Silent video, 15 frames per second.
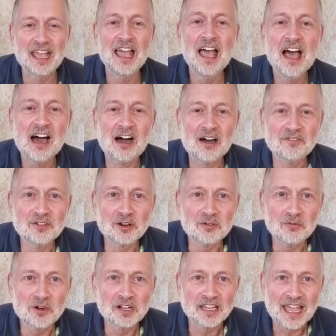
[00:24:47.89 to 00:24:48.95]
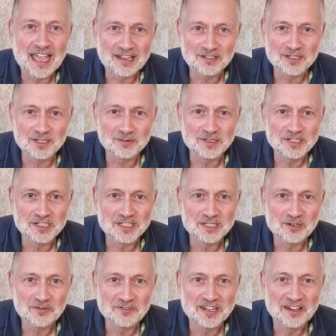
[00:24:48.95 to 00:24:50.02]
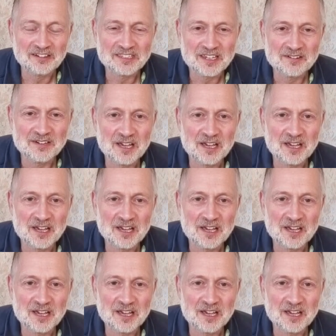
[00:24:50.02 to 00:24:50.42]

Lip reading: I've got to work out how to switch this off now, I don't know.